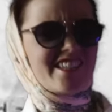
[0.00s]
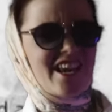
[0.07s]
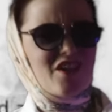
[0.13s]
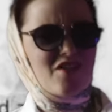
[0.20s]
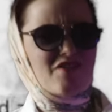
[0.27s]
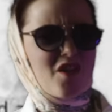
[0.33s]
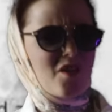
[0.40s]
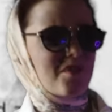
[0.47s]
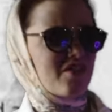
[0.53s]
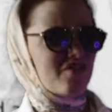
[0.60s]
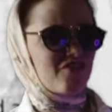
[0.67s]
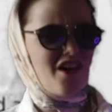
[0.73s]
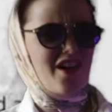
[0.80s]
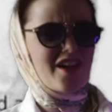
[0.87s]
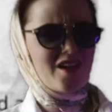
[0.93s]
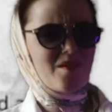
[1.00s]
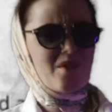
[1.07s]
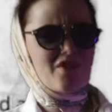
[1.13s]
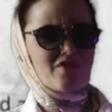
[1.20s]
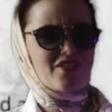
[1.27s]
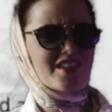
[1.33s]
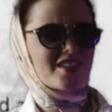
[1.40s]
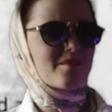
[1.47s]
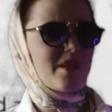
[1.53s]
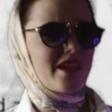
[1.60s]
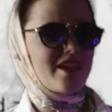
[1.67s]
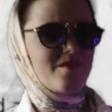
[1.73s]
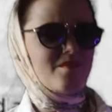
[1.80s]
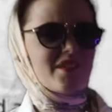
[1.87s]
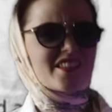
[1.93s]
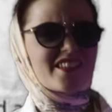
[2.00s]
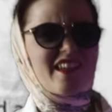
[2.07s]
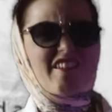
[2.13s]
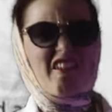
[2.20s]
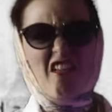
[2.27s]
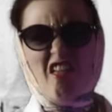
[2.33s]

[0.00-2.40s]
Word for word: xenophobic vibe off this meme. It's like,